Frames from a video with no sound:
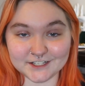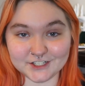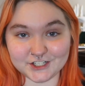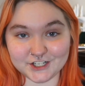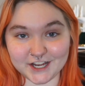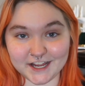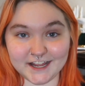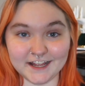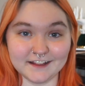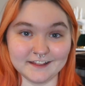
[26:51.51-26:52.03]

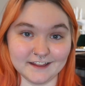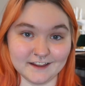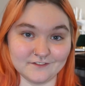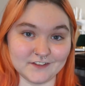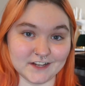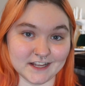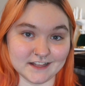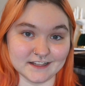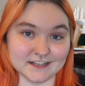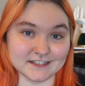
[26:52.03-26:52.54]
she lived
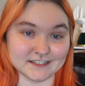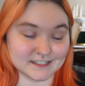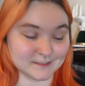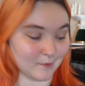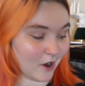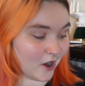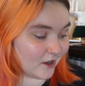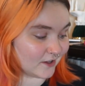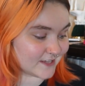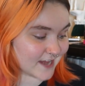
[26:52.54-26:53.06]
in this
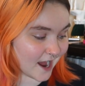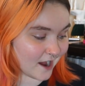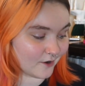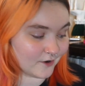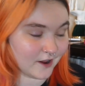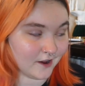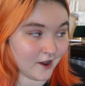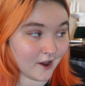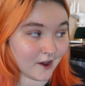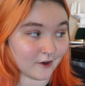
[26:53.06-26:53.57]
small town
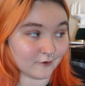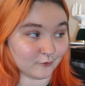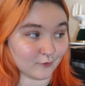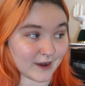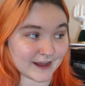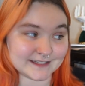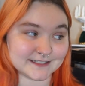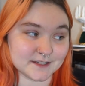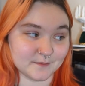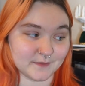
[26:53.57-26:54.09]
of
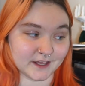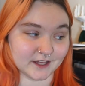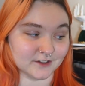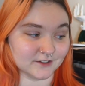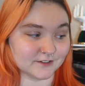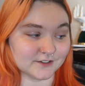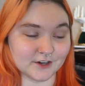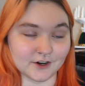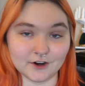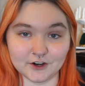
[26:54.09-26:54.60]
West
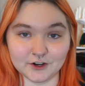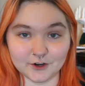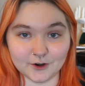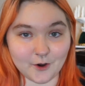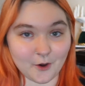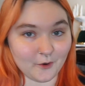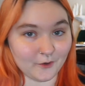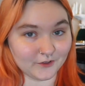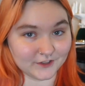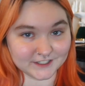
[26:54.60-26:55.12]
Mills her
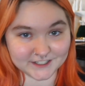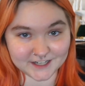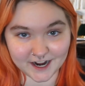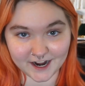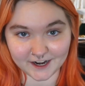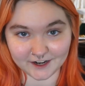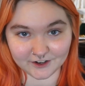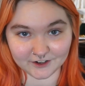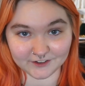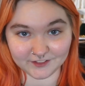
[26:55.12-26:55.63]
whole
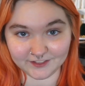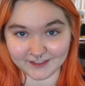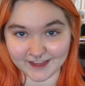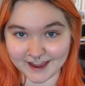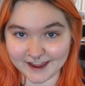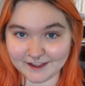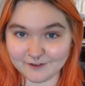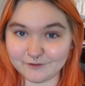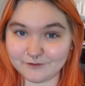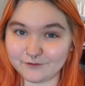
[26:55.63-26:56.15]
entire
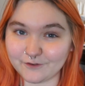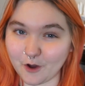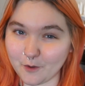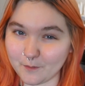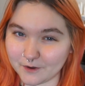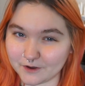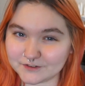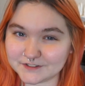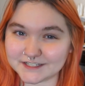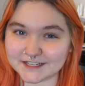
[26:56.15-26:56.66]
life,
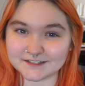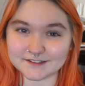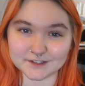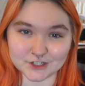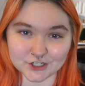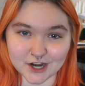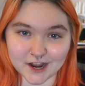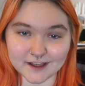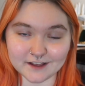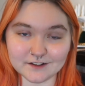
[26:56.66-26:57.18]
almost as a
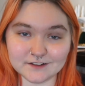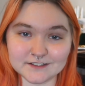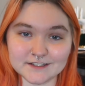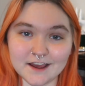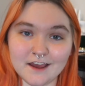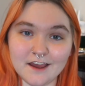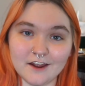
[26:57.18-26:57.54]
child.